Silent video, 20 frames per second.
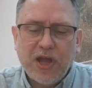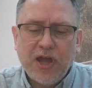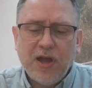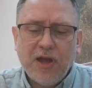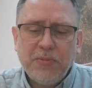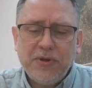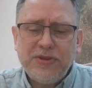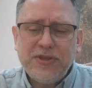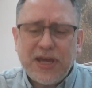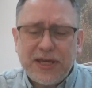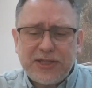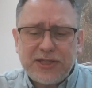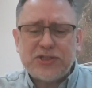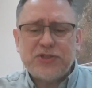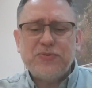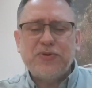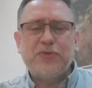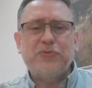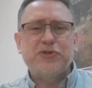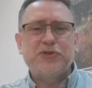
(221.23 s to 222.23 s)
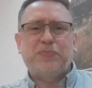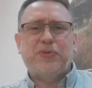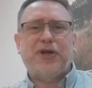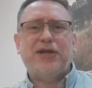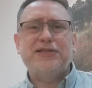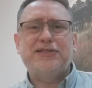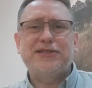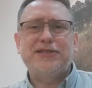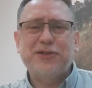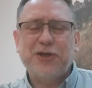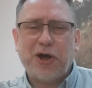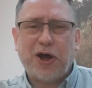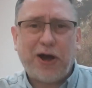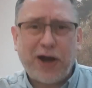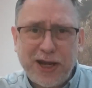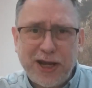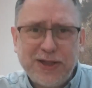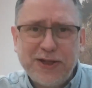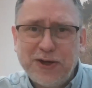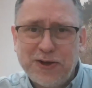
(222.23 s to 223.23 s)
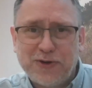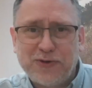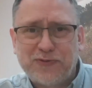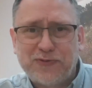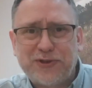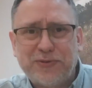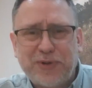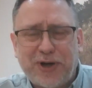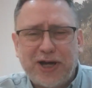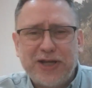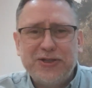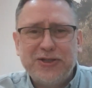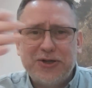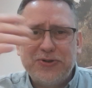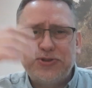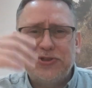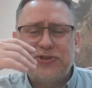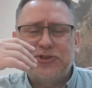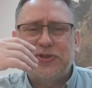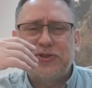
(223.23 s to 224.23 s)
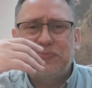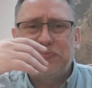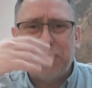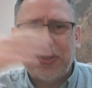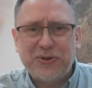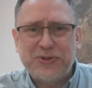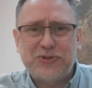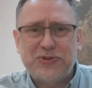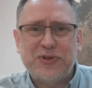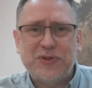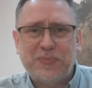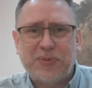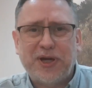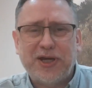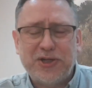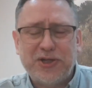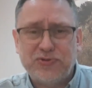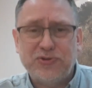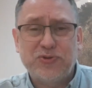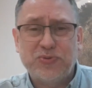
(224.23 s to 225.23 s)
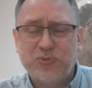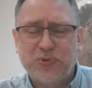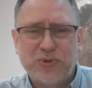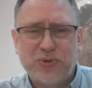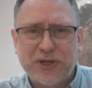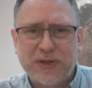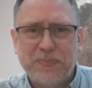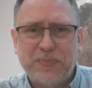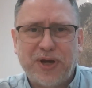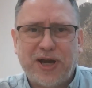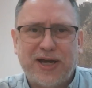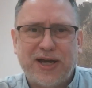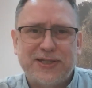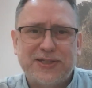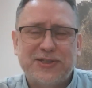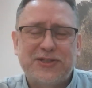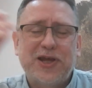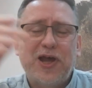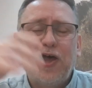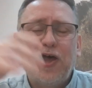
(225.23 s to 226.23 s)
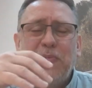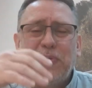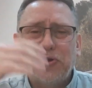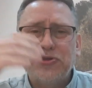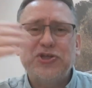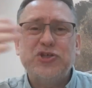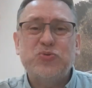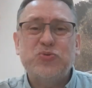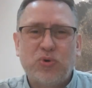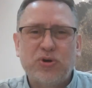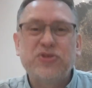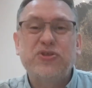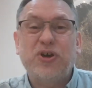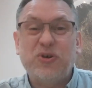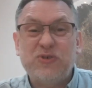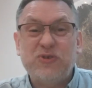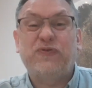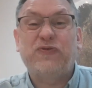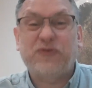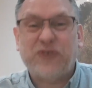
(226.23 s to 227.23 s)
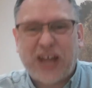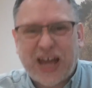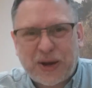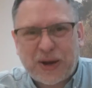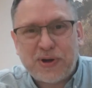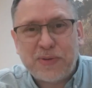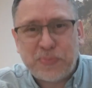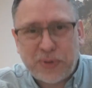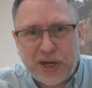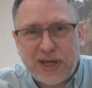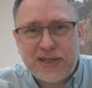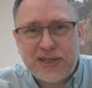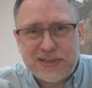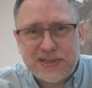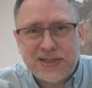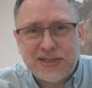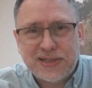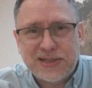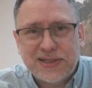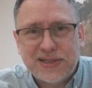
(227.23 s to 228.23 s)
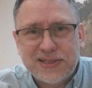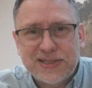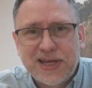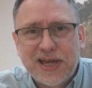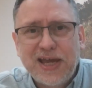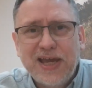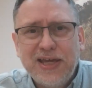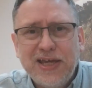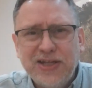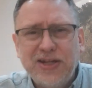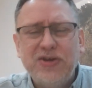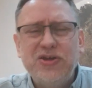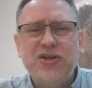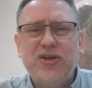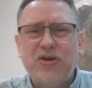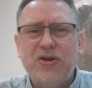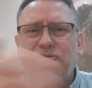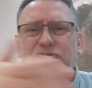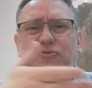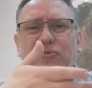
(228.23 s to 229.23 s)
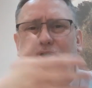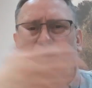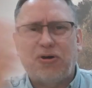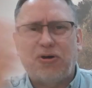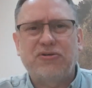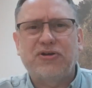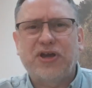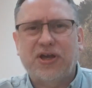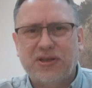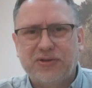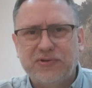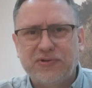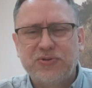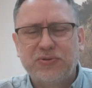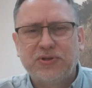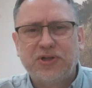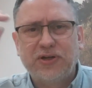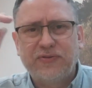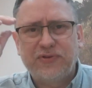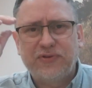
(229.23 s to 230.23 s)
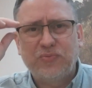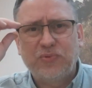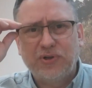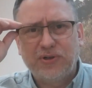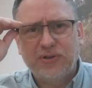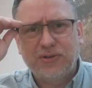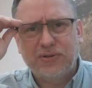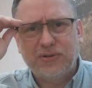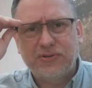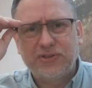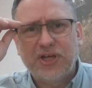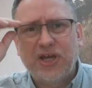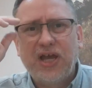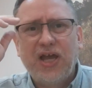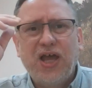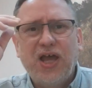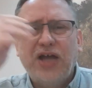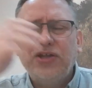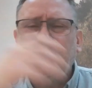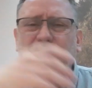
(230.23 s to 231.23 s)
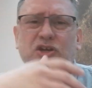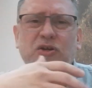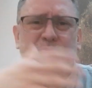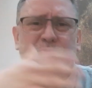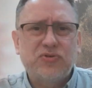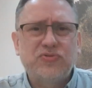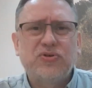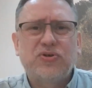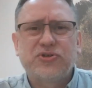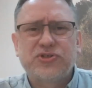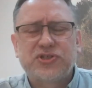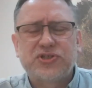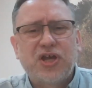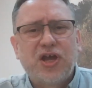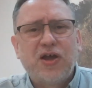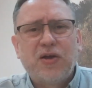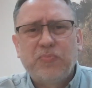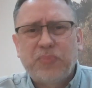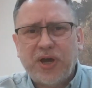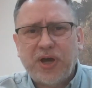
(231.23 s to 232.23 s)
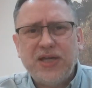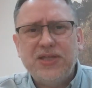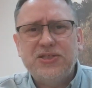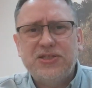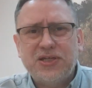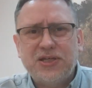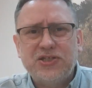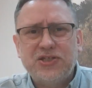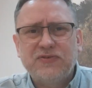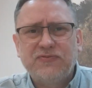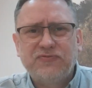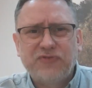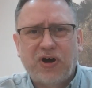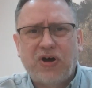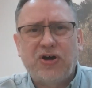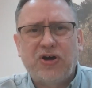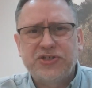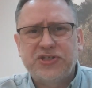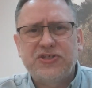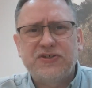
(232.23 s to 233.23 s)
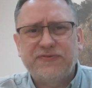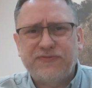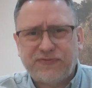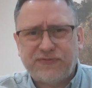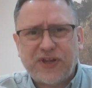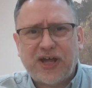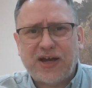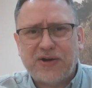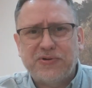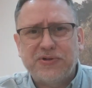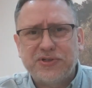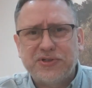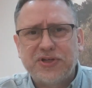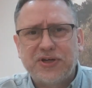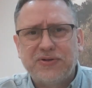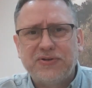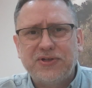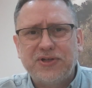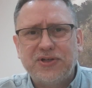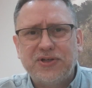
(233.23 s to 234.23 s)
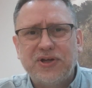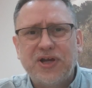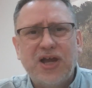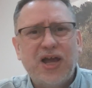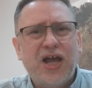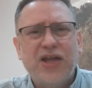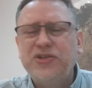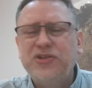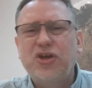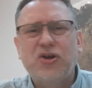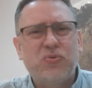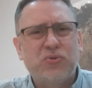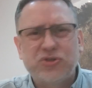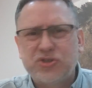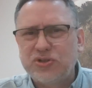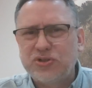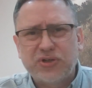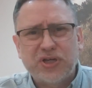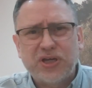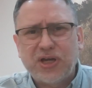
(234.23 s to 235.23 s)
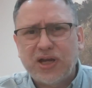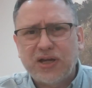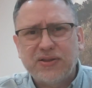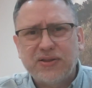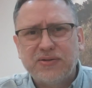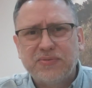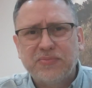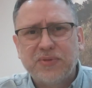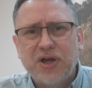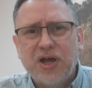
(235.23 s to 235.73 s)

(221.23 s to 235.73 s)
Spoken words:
But next to it was a painting that I loved, but I noticed that most of the patrons were walking past because it's one of those flower paintings. You go through art galleries all over the world and you come across paintings of vases of flowers, don't you? And no one's looking at them.